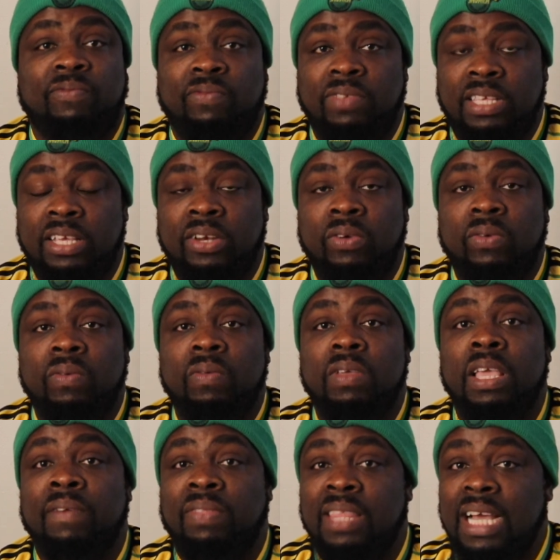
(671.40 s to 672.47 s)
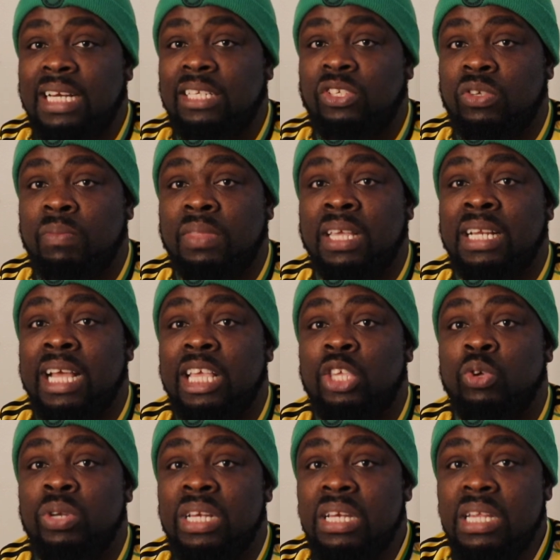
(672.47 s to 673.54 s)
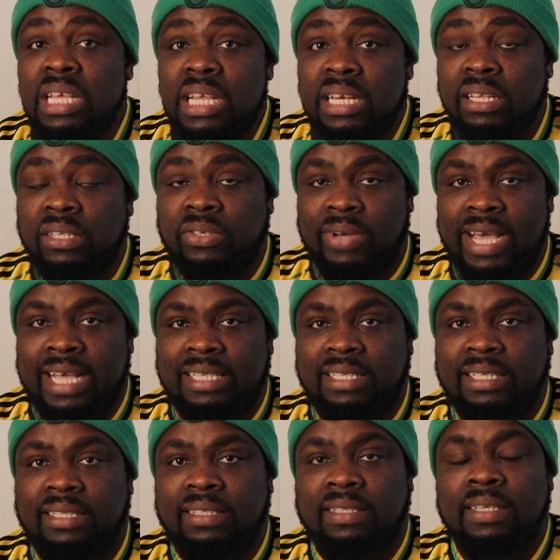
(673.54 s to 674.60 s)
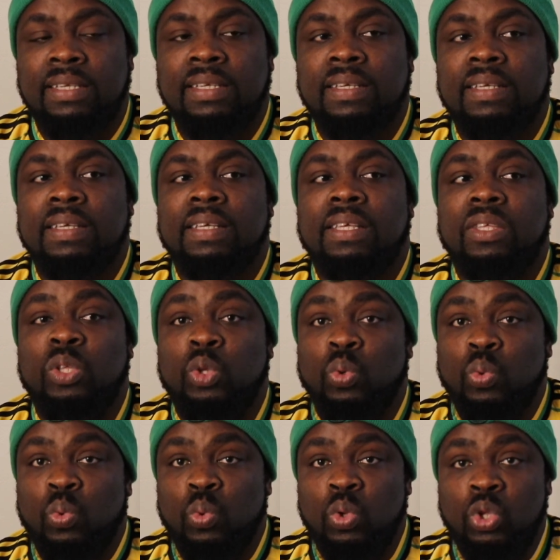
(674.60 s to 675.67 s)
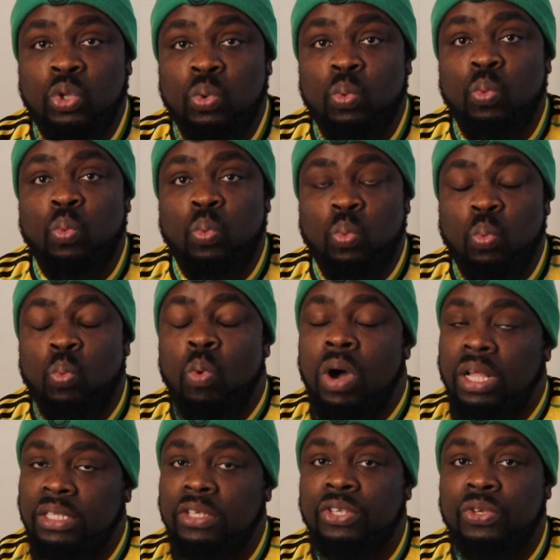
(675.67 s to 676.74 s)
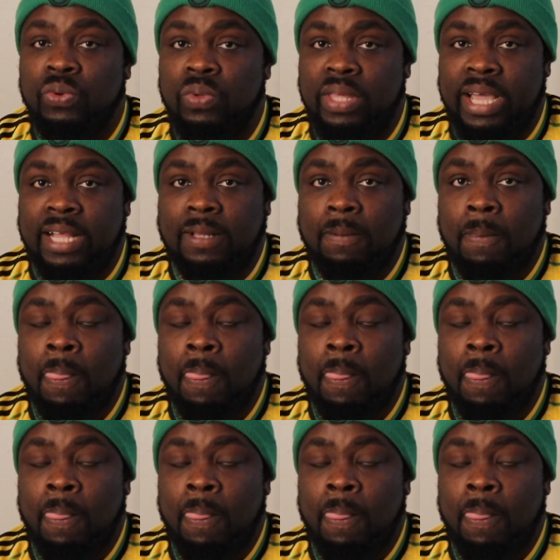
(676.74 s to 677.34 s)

you know, if that is something that you need to access, you want to do that.